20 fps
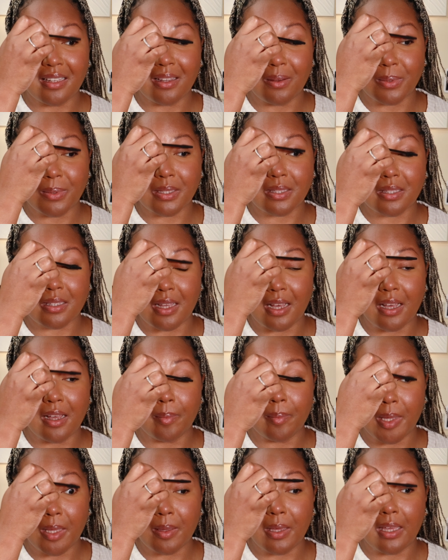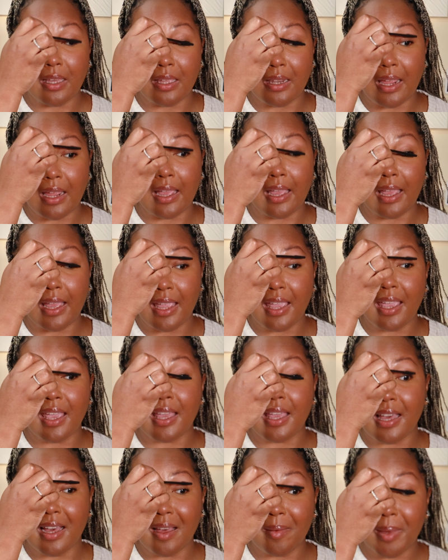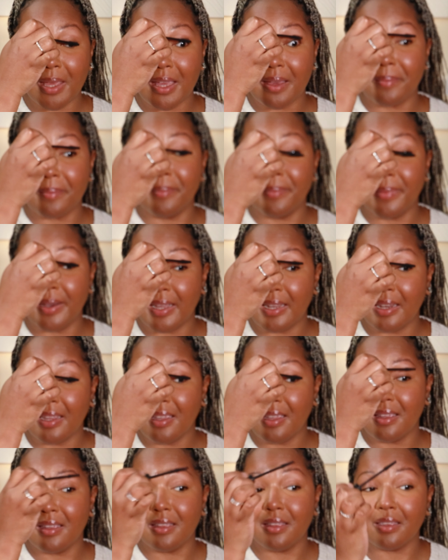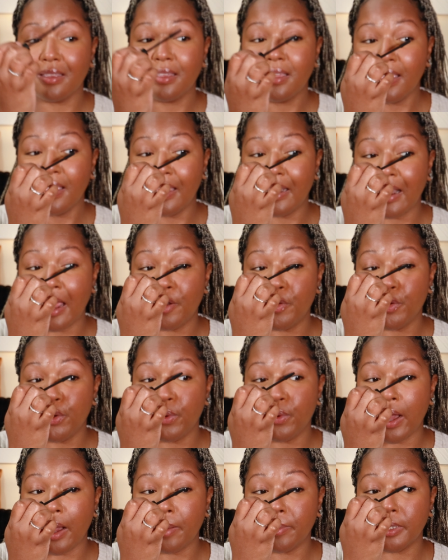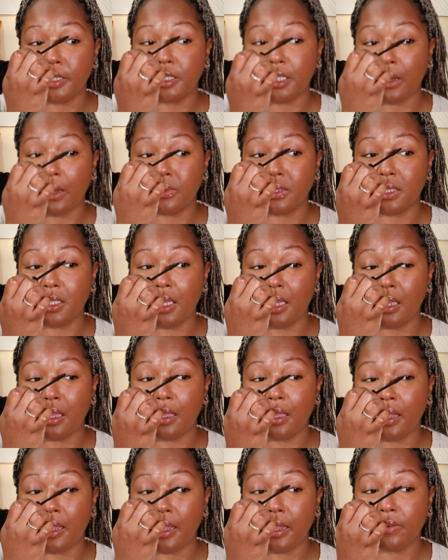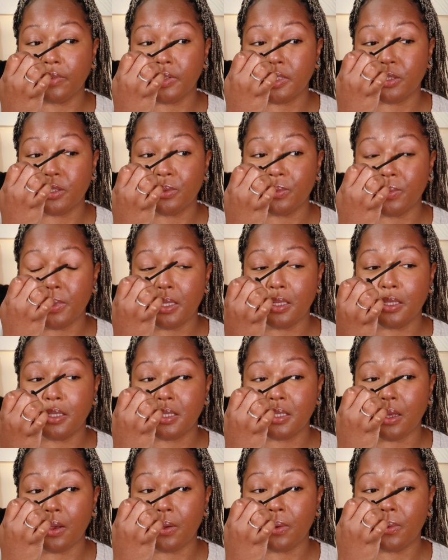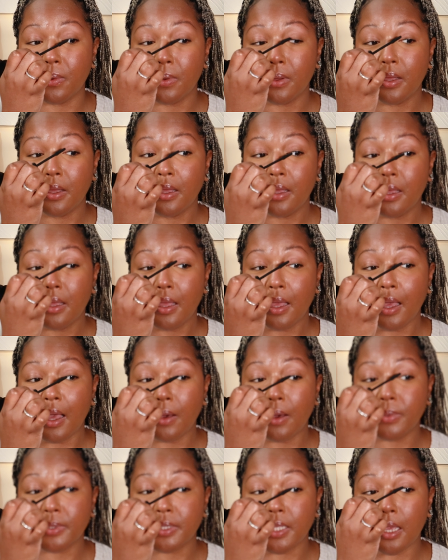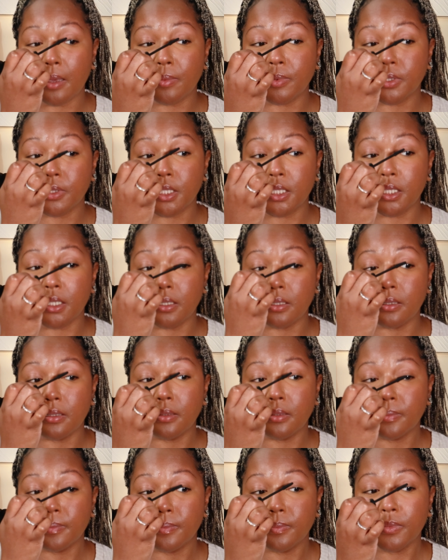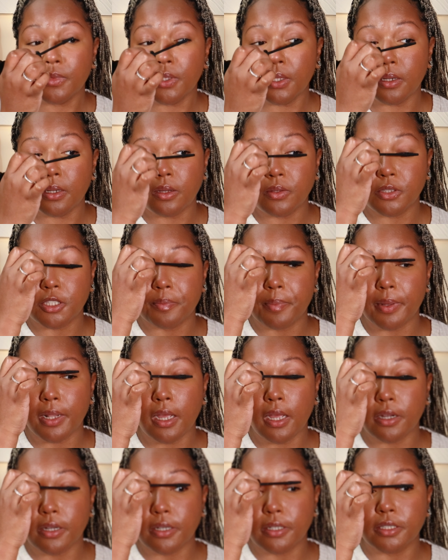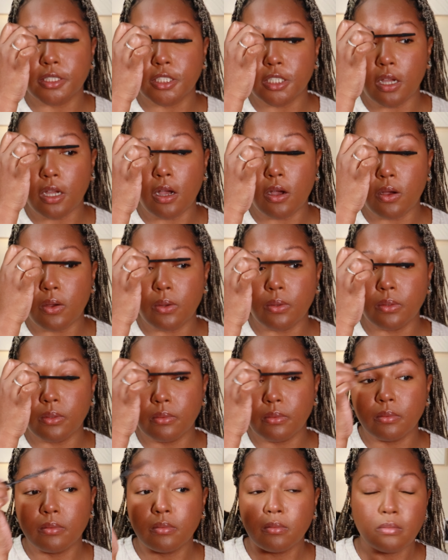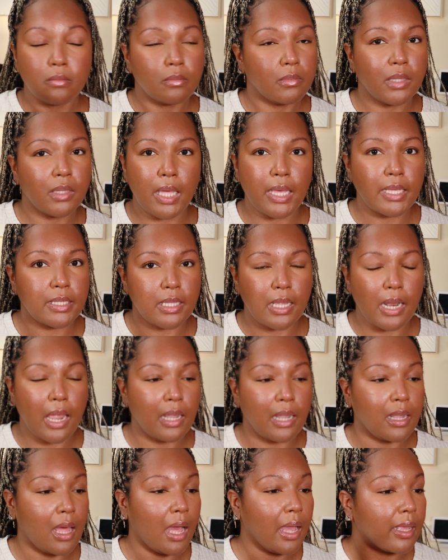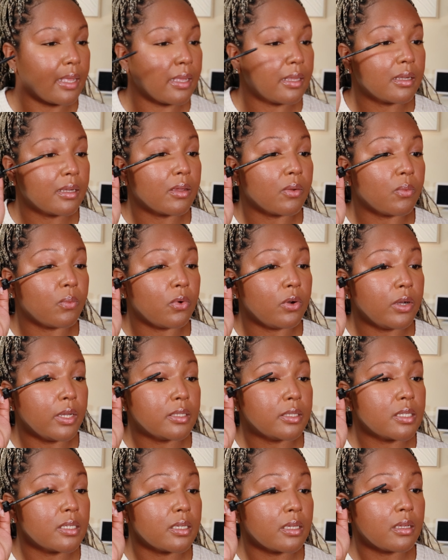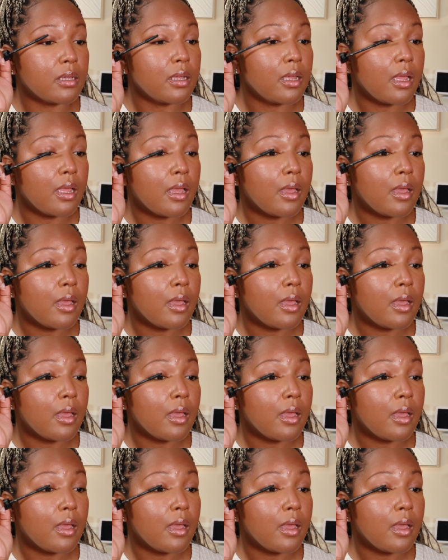It was coming in. I had incoming money and I knew how much I was getting every 2 weeks. So I was able to, you know, splurge on things that I liked and wanted.